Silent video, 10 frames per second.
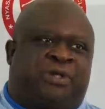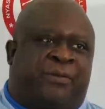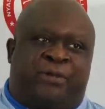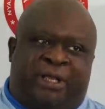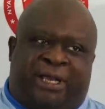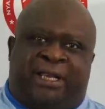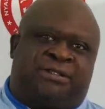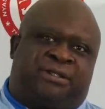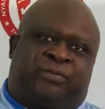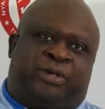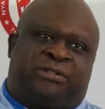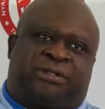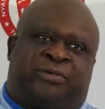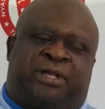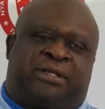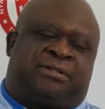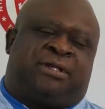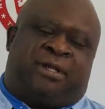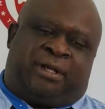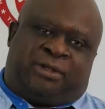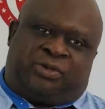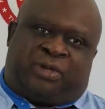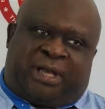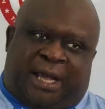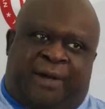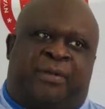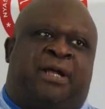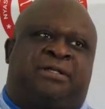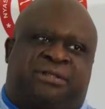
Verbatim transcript: So I'm encouraging Bullets supporters to come and